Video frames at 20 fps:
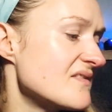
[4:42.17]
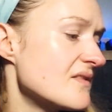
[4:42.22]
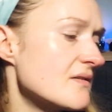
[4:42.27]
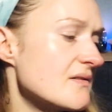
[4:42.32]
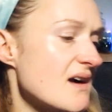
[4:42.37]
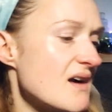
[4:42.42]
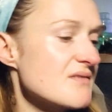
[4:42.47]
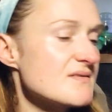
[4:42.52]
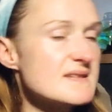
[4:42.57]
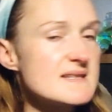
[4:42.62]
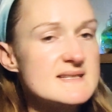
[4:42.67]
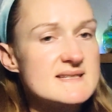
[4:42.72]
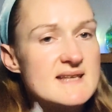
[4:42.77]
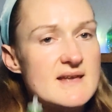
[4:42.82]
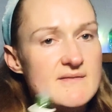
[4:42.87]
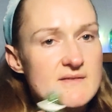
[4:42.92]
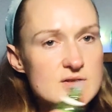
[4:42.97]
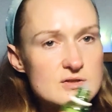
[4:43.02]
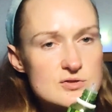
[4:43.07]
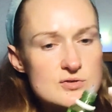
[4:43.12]
of around
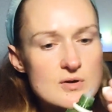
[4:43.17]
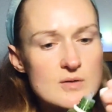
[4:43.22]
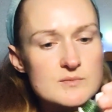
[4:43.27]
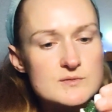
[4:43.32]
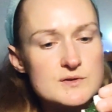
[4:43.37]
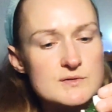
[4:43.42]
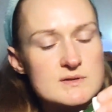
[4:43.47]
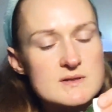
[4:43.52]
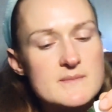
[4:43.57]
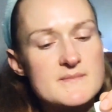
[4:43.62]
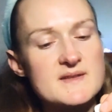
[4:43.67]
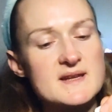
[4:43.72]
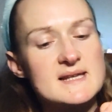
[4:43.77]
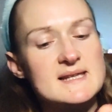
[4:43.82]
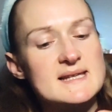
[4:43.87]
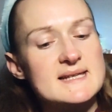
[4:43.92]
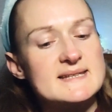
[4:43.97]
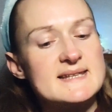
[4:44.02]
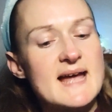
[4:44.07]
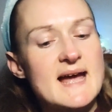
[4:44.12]
7 drops or something
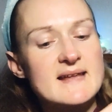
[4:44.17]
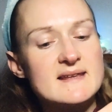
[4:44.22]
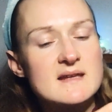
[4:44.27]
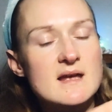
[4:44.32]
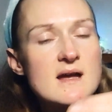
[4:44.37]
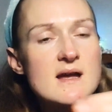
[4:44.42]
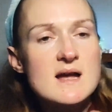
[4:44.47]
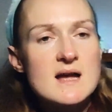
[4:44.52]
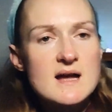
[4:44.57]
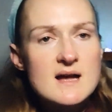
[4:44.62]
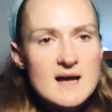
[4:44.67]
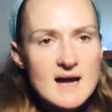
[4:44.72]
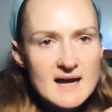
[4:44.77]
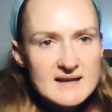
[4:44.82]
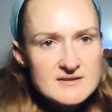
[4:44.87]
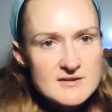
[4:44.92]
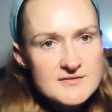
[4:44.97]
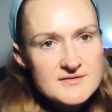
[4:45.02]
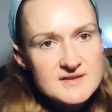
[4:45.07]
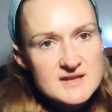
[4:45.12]
like that.
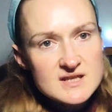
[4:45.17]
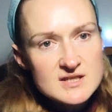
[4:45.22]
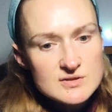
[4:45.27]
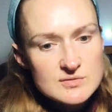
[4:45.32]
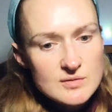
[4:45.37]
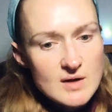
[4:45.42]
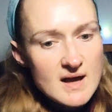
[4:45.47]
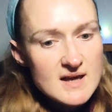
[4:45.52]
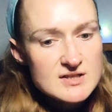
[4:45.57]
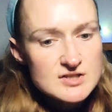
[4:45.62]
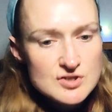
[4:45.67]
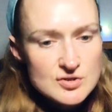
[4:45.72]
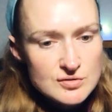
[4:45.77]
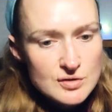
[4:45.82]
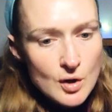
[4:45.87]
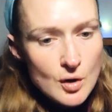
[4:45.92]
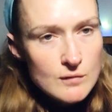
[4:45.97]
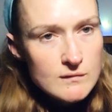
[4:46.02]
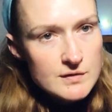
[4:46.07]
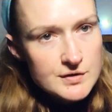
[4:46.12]
I don't think you guys
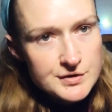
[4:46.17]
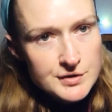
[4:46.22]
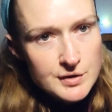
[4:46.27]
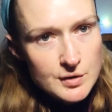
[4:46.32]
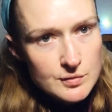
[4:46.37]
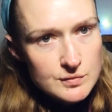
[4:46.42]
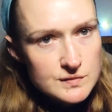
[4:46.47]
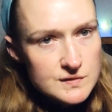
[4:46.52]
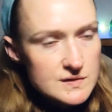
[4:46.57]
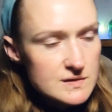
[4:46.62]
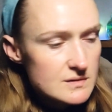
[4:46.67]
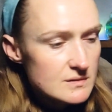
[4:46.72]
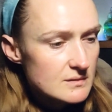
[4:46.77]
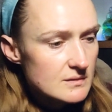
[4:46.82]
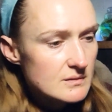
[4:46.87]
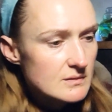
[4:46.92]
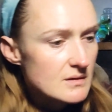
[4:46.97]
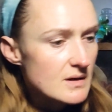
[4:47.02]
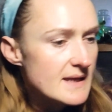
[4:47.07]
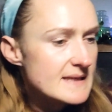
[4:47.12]
should overdose
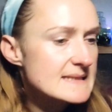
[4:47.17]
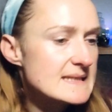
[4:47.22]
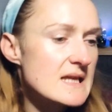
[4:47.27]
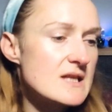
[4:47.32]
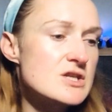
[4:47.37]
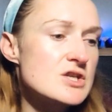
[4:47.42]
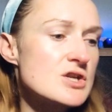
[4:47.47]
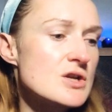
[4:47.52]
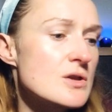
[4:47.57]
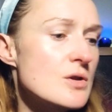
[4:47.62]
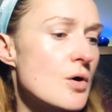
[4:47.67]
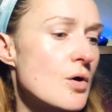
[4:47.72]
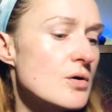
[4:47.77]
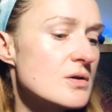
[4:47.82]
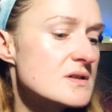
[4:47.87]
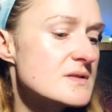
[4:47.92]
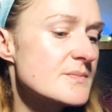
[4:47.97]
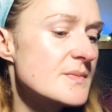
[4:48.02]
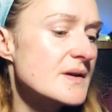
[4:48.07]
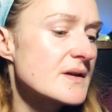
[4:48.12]
essential
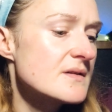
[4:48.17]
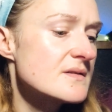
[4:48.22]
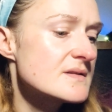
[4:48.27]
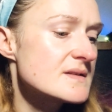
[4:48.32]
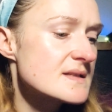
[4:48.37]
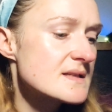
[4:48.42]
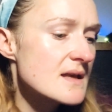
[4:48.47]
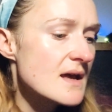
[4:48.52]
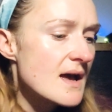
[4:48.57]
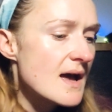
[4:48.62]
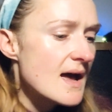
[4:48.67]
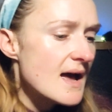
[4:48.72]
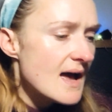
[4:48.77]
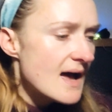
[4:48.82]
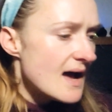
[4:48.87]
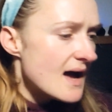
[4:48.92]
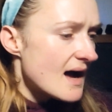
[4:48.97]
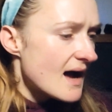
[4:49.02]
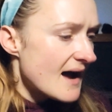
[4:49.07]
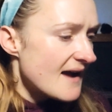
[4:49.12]
oils, because
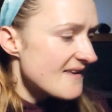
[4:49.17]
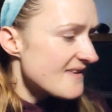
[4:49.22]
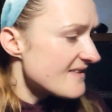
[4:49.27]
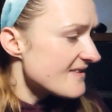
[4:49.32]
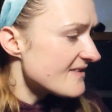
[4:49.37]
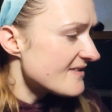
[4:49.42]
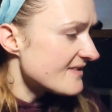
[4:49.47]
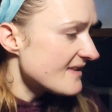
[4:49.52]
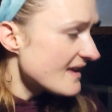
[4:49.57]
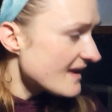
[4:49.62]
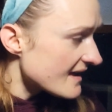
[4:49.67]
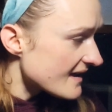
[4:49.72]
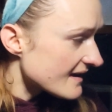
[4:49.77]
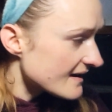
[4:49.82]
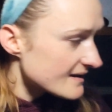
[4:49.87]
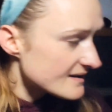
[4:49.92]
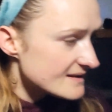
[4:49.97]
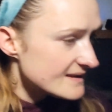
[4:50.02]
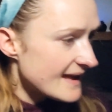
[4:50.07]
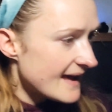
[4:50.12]
I
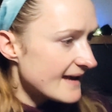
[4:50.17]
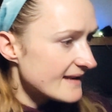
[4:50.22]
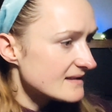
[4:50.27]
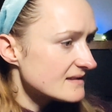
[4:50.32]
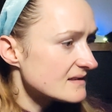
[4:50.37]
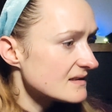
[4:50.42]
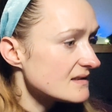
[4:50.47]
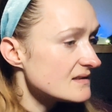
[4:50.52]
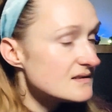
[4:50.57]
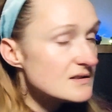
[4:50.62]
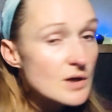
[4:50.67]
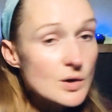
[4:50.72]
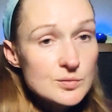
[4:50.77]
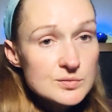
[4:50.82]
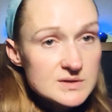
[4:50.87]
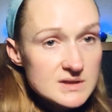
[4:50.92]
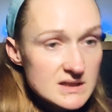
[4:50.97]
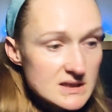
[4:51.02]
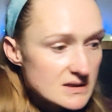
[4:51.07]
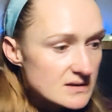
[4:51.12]
think that
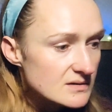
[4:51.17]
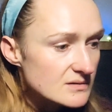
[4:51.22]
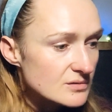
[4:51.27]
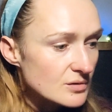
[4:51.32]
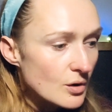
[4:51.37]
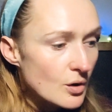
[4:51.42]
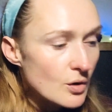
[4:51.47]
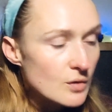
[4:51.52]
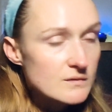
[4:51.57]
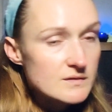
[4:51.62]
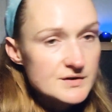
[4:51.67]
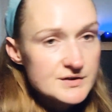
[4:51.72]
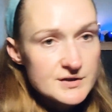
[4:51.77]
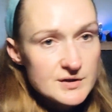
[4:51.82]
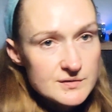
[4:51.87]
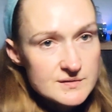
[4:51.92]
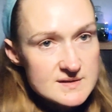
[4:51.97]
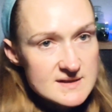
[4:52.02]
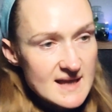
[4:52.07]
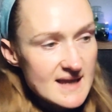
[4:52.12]
no need to
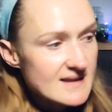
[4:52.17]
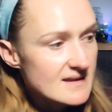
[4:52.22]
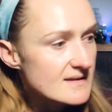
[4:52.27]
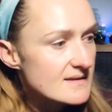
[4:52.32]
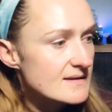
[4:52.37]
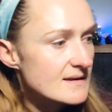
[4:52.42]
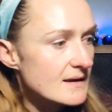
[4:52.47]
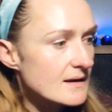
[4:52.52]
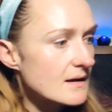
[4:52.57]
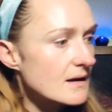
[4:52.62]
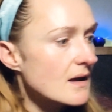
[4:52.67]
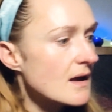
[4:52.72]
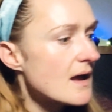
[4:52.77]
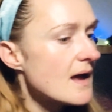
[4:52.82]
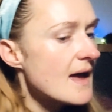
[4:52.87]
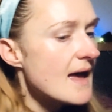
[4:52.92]
overdose anything.